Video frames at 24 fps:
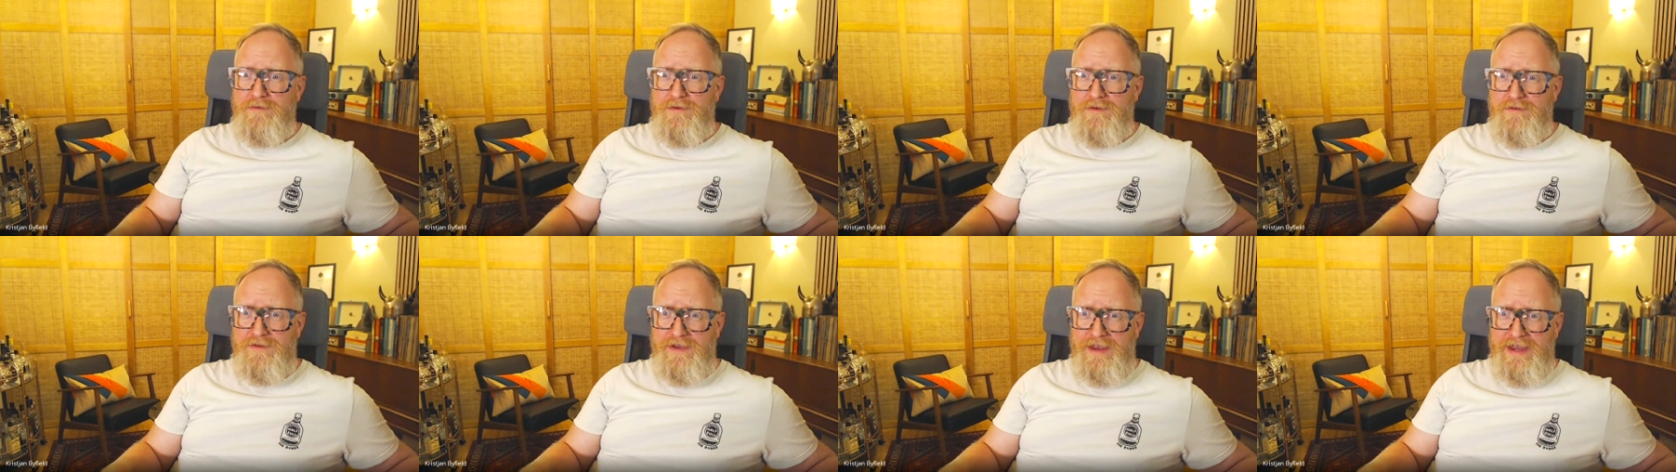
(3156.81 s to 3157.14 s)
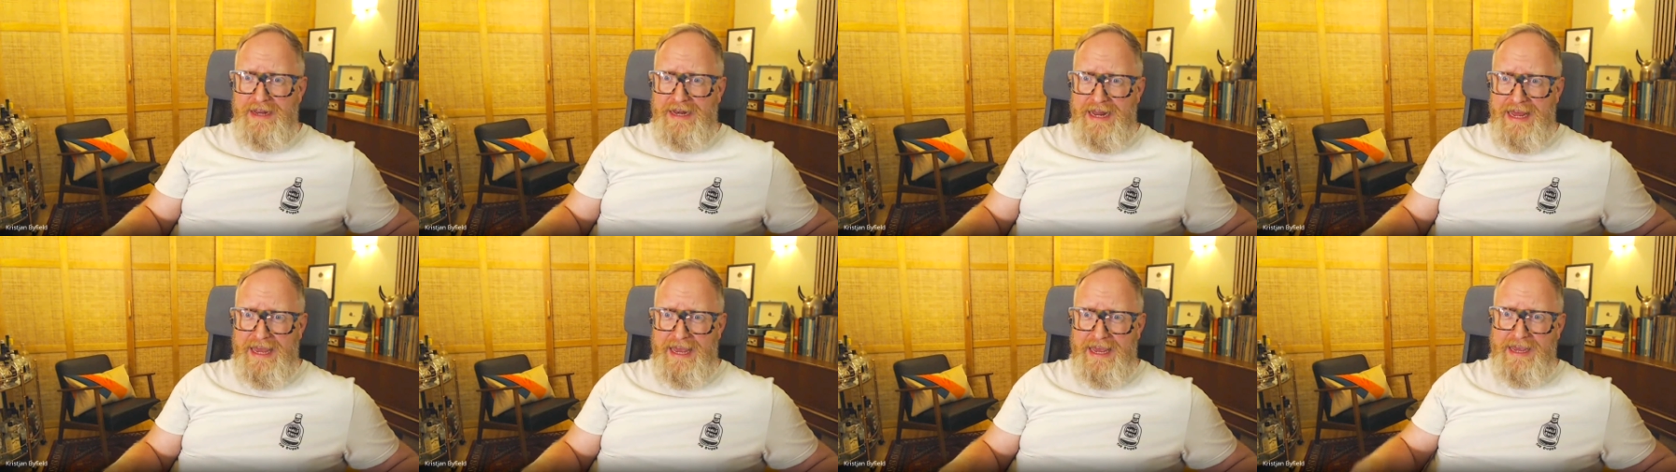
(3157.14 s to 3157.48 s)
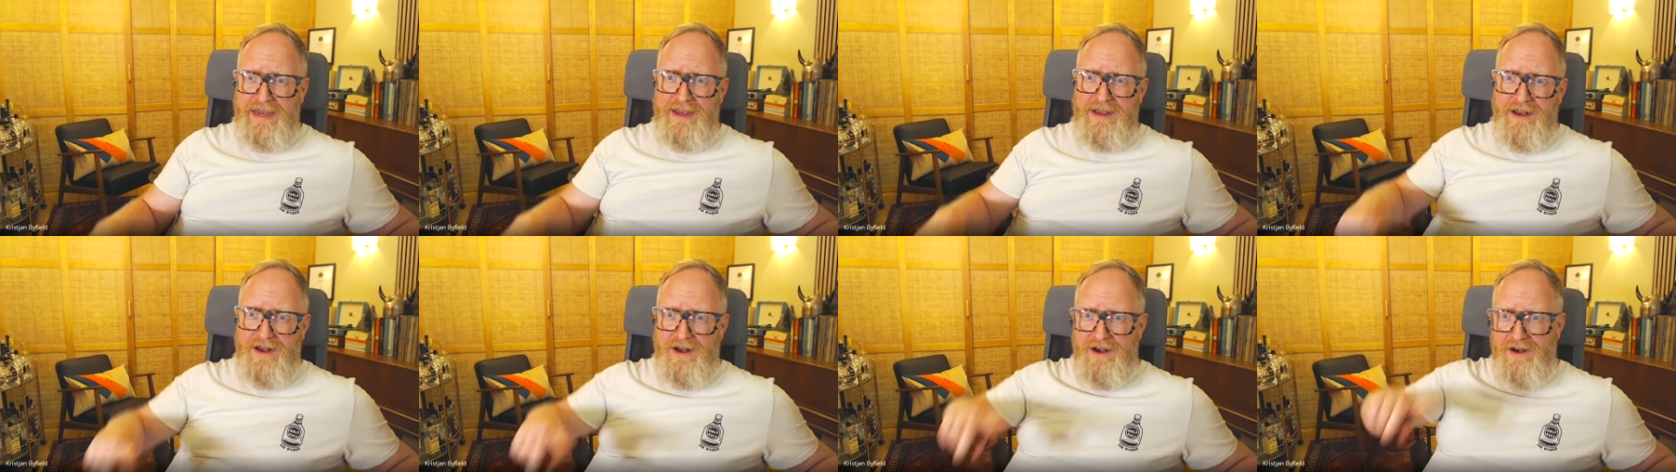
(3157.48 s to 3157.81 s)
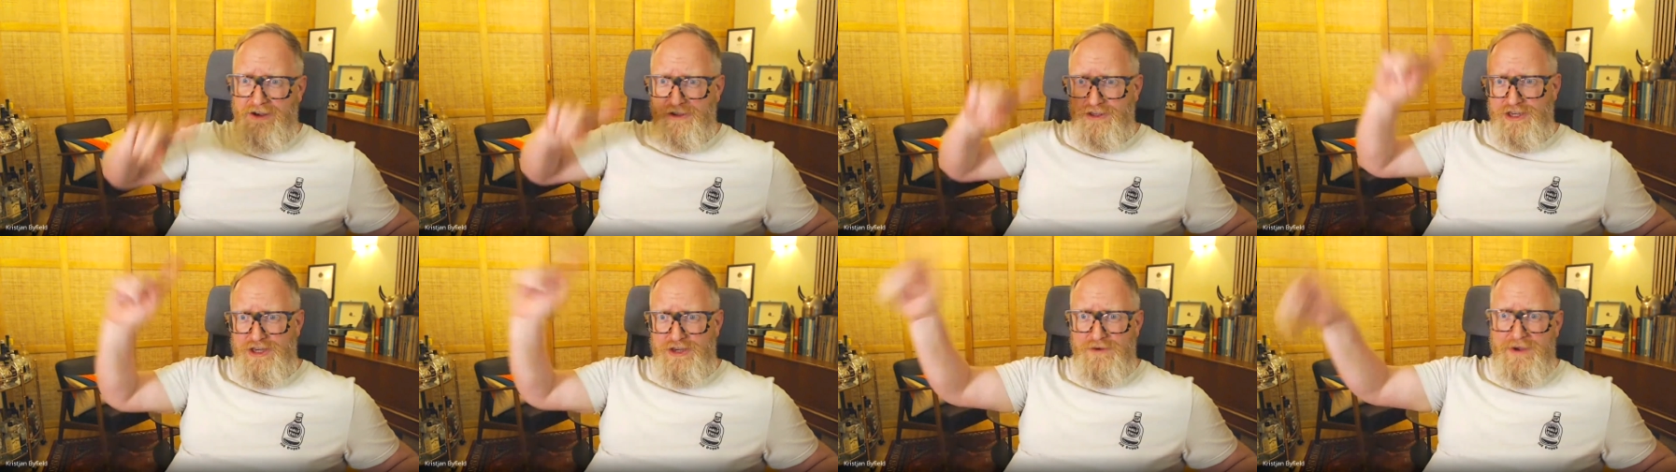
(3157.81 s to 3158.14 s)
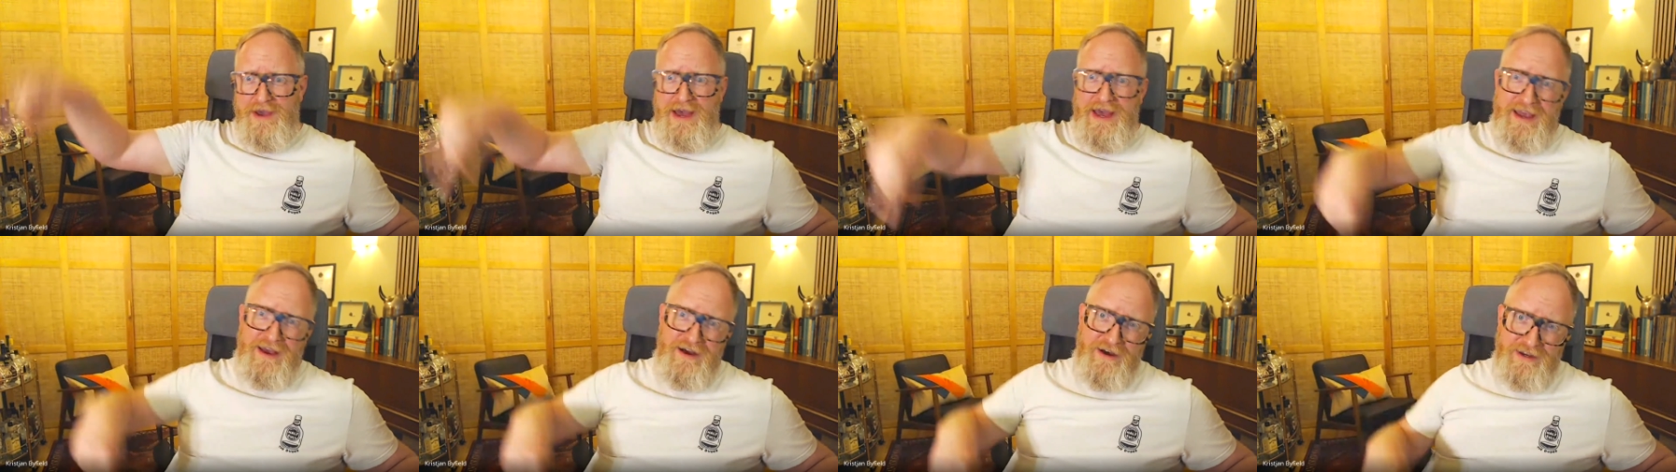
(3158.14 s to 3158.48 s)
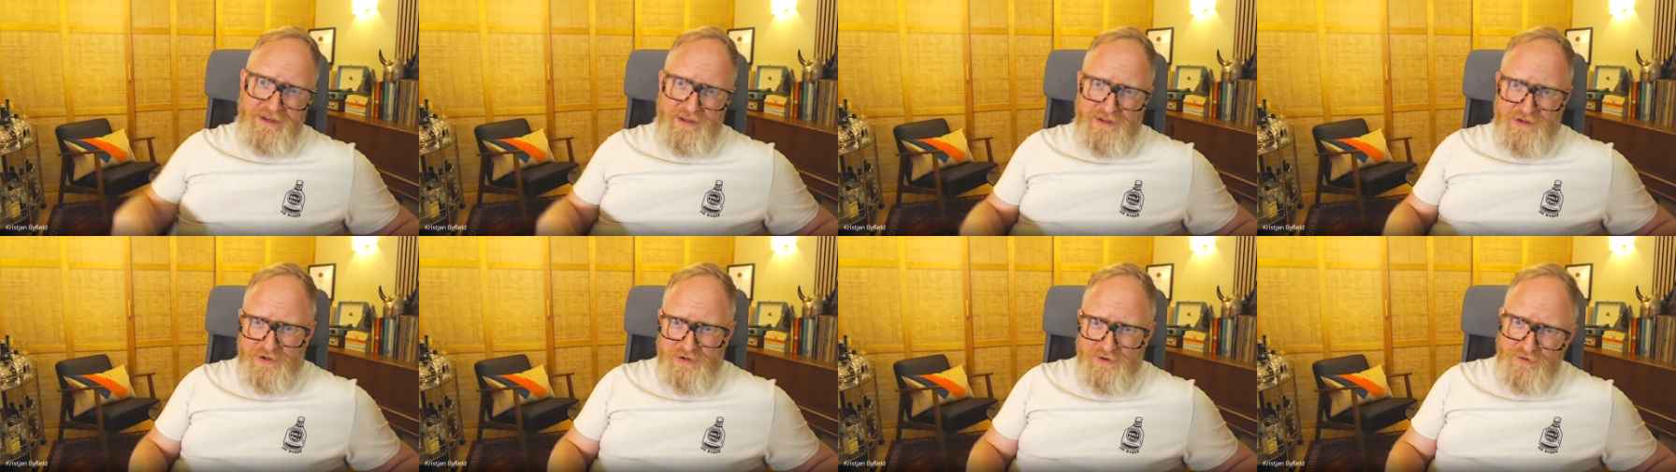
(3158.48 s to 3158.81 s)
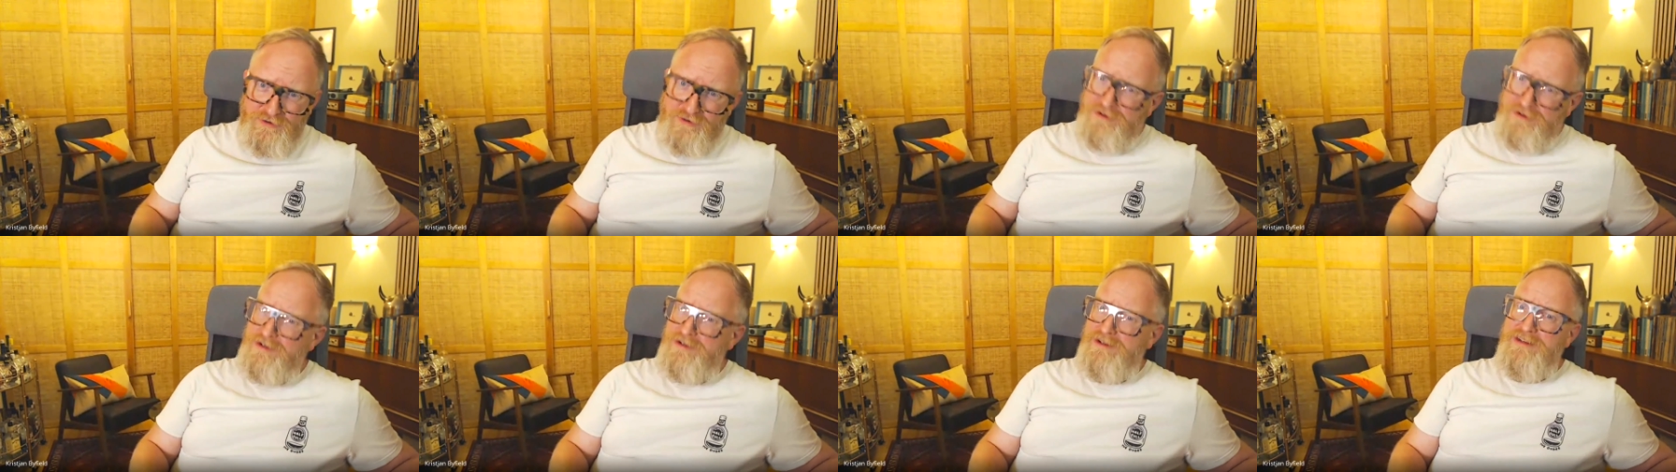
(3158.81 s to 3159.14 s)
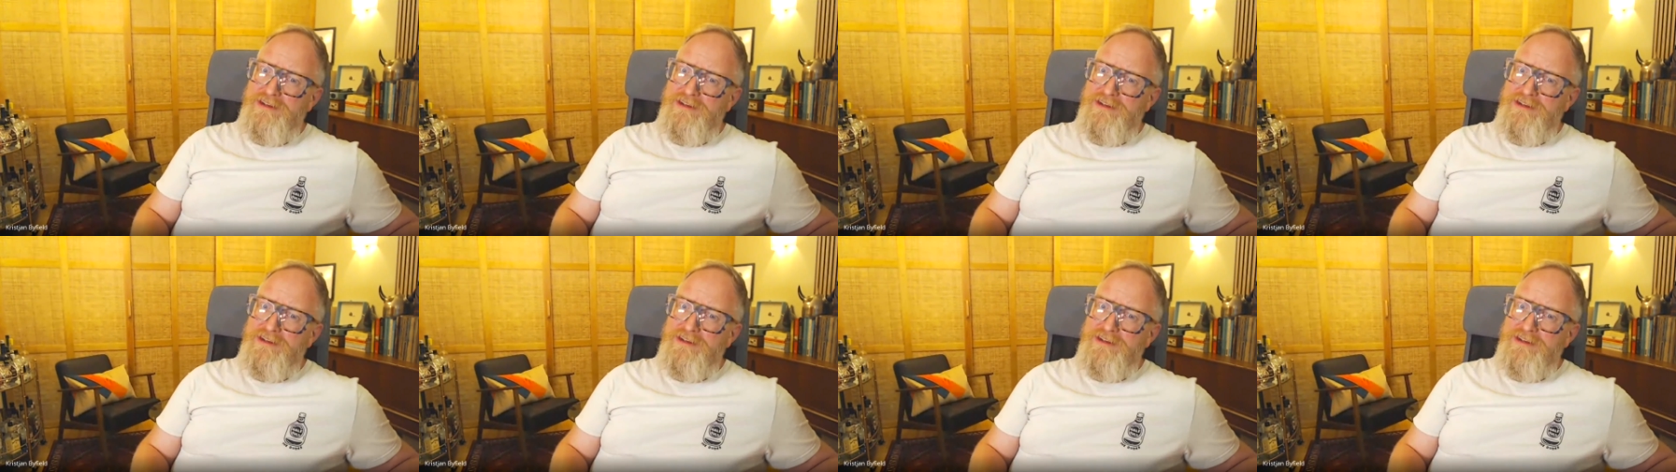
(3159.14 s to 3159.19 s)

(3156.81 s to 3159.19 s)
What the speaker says: revealing our new AI tool